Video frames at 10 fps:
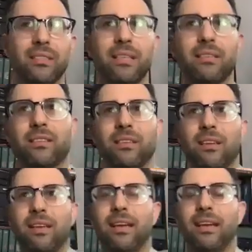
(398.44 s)
it's
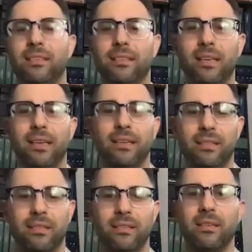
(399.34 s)
his
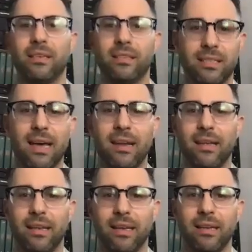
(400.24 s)

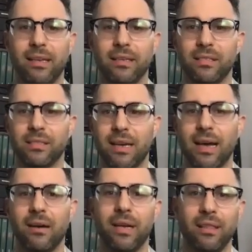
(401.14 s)
aesthetic and his
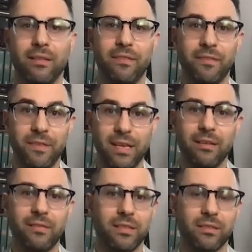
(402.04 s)
style and the fit
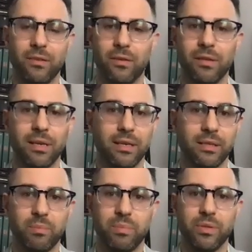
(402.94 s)
of his clothing
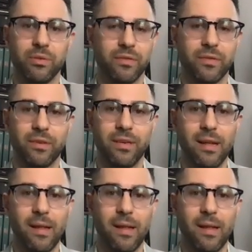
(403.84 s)
is beautiful,